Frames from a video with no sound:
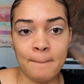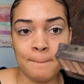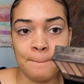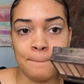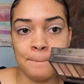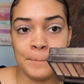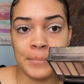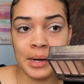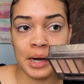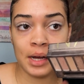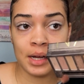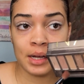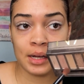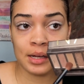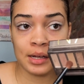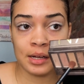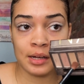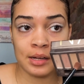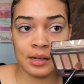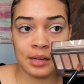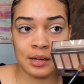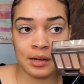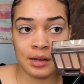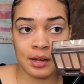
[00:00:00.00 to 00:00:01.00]
Buck
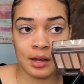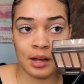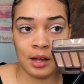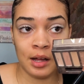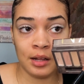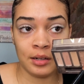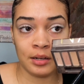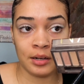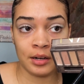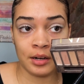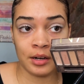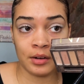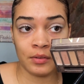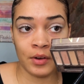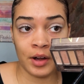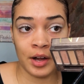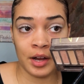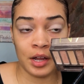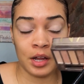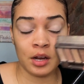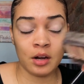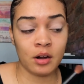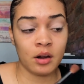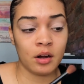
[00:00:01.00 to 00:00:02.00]
color right
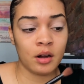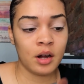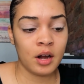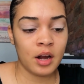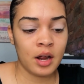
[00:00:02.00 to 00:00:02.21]
here.